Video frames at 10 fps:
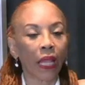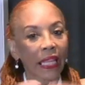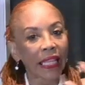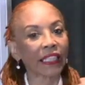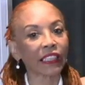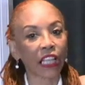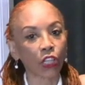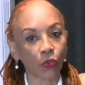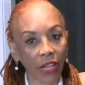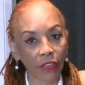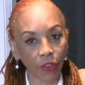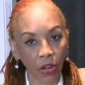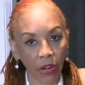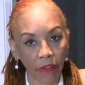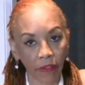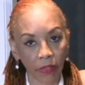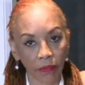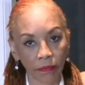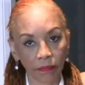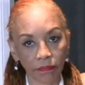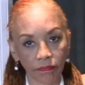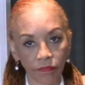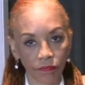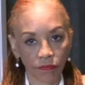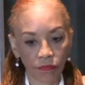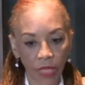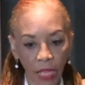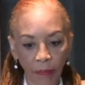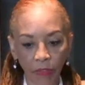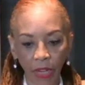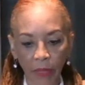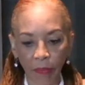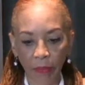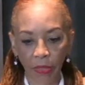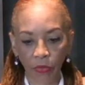he is in grave error. Am I right, baby?